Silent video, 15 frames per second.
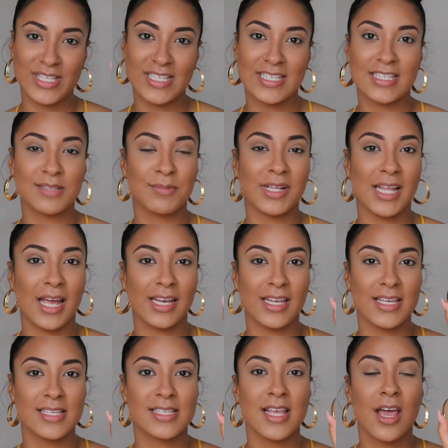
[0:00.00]
This is
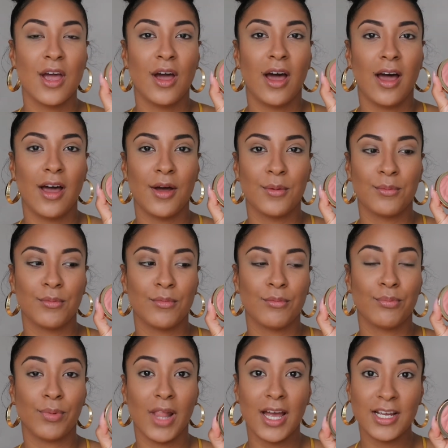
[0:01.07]
Milani's
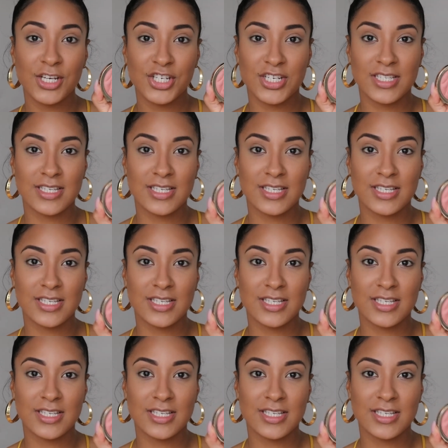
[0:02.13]
blush.